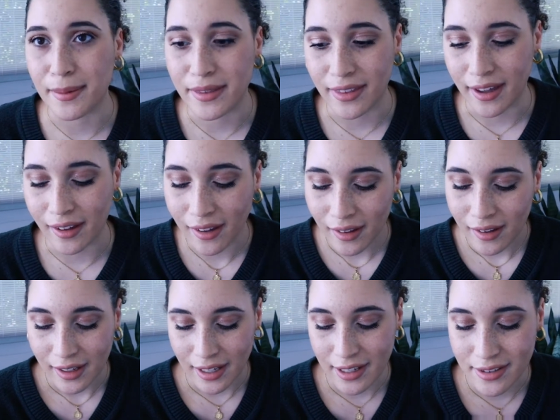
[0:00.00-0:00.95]
I mean like,
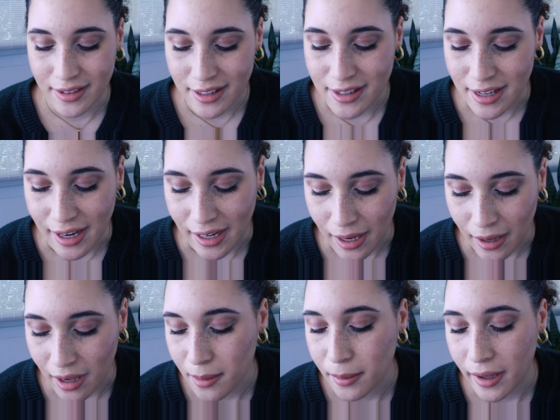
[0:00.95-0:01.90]
it's insane. I,
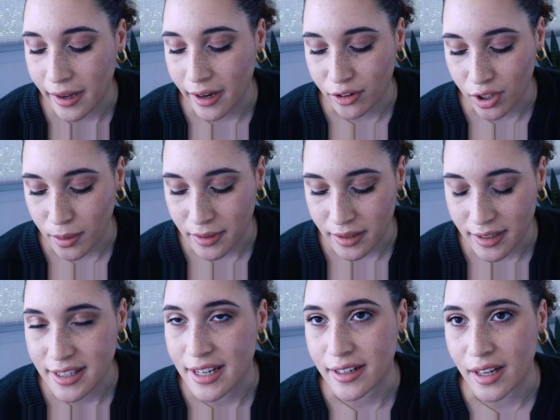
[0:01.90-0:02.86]
I apply hand cream at
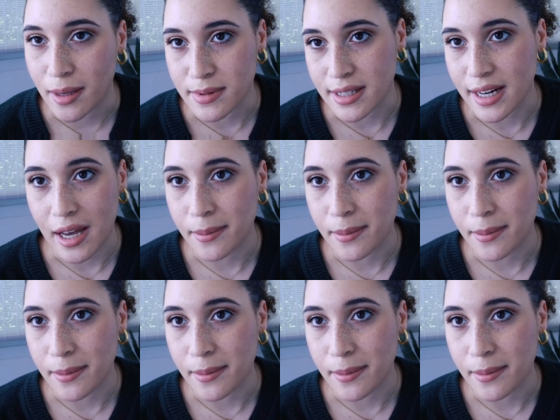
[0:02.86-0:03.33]
least 10 times a day.